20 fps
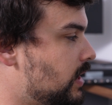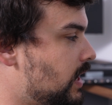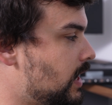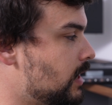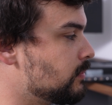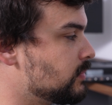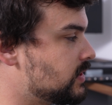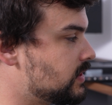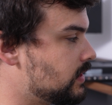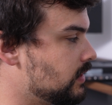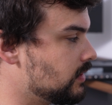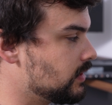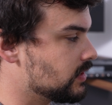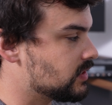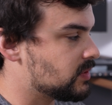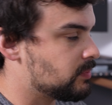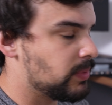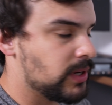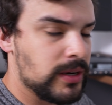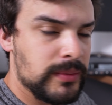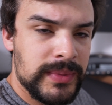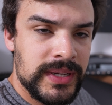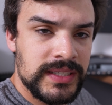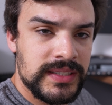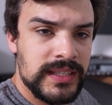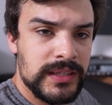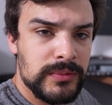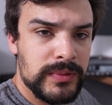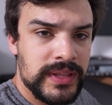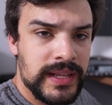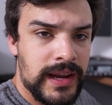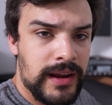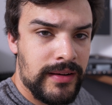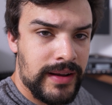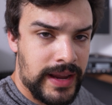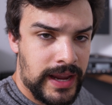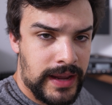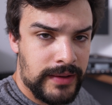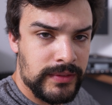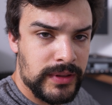but I'm still experimenting with how
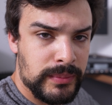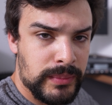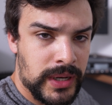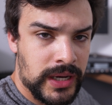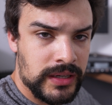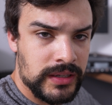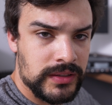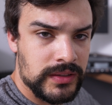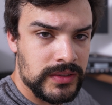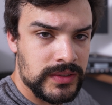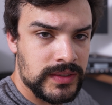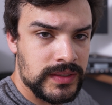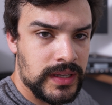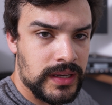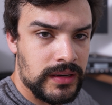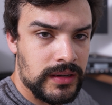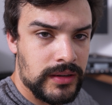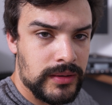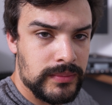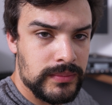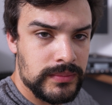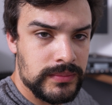I have the monitors set up.